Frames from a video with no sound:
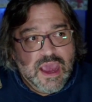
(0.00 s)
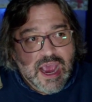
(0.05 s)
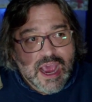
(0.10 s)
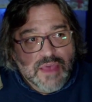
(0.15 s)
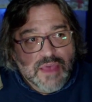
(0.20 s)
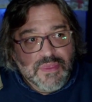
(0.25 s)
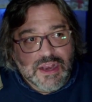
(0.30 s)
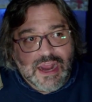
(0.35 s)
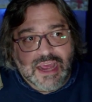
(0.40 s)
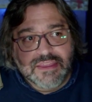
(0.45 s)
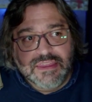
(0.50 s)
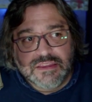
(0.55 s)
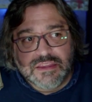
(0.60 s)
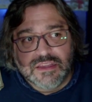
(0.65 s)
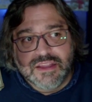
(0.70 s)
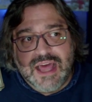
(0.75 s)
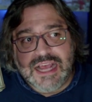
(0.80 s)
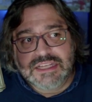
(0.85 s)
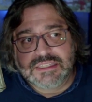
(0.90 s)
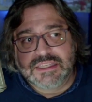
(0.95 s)
And then I think the
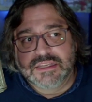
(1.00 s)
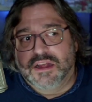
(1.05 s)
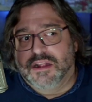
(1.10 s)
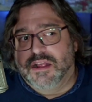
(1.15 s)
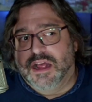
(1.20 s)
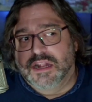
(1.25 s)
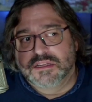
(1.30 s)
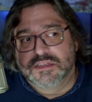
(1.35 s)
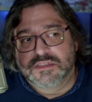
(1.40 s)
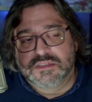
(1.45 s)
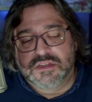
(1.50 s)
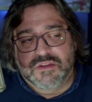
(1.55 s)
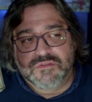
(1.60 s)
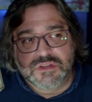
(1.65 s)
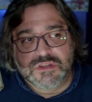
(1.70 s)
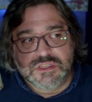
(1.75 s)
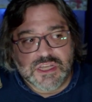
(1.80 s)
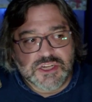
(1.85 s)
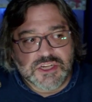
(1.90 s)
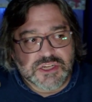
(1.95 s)
last thing I'll add to this
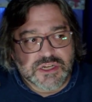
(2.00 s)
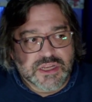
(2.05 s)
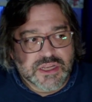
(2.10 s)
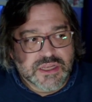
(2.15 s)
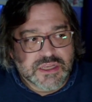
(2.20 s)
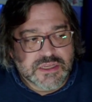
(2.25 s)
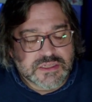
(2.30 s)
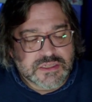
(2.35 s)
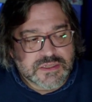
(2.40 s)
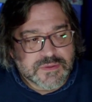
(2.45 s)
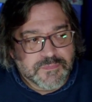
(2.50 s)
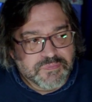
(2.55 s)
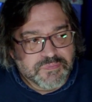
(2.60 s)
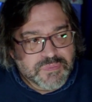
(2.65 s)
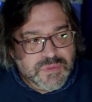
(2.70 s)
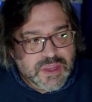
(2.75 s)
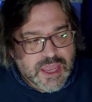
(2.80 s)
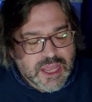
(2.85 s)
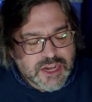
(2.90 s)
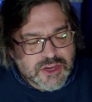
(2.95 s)
conversation is,
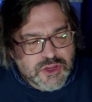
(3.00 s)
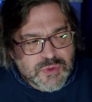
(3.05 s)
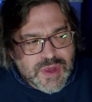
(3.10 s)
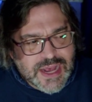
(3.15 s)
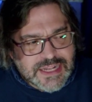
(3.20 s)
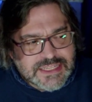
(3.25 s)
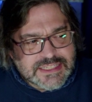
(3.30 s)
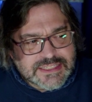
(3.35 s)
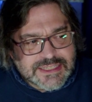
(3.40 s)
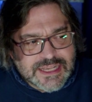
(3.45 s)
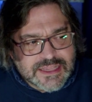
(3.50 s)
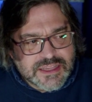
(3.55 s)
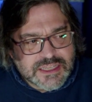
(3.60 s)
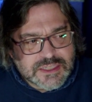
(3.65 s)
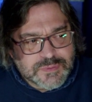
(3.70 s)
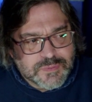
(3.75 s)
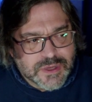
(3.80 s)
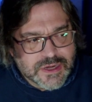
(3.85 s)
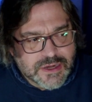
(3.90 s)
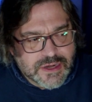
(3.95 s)
and you had said
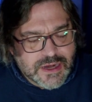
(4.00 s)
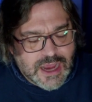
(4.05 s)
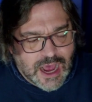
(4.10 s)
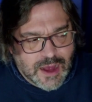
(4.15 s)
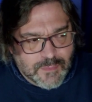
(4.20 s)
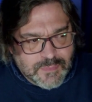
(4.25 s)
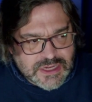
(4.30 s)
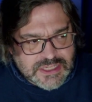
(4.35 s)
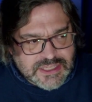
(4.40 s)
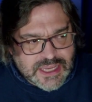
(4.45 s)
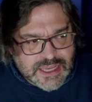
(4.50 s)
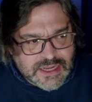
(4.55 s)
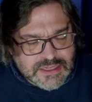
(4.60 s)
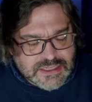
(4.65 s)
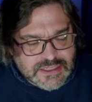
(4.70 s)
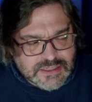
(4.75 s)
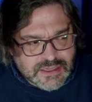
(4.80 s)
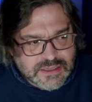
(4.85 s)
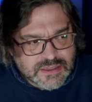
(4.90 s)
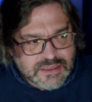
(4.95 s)
this, but I'm going to say it in a
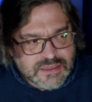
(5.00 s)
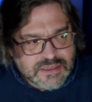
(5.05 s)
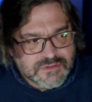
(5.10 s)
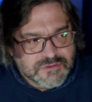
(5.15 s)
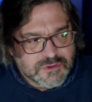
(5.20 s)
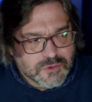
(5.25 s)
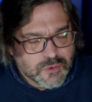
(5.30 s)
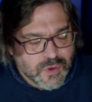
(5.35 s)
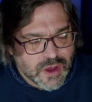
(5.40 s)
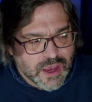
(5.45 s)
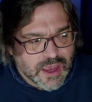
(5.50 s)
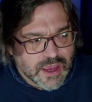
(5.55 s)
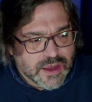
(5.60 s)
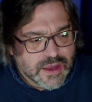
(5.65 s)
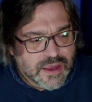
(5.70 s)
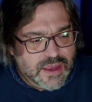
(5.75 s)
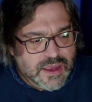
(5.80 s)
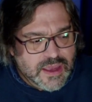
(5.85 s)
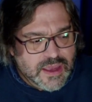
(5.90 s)
slightly different way,